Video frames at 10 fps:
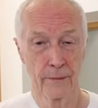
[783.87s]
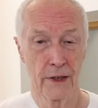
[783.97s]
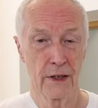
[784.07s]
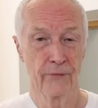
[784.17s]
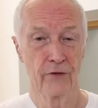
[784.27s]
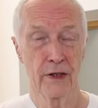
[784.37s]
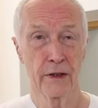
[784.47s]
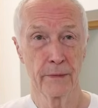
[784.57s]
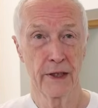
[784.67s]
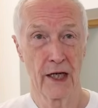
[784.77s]
he seemed
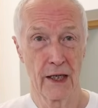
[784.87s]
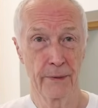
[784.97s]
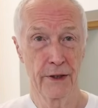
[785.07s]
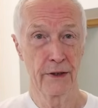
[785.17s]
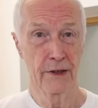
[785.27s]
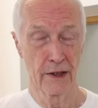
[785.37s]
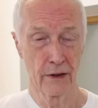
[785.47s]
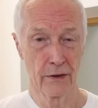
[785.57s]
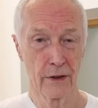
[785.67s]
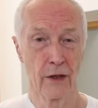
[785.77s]
reasonably happy to tell
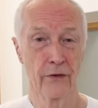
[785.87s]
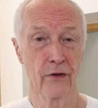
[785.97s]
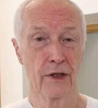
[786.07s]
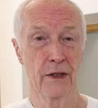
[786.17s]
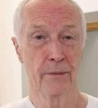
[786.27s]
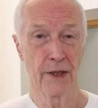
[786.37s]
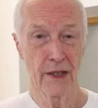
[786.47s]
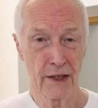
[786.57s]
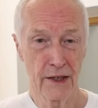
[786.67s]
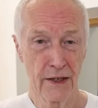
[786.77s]
us that he'd
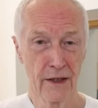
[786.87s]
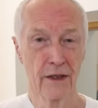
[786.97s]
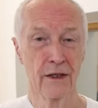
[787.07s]
paid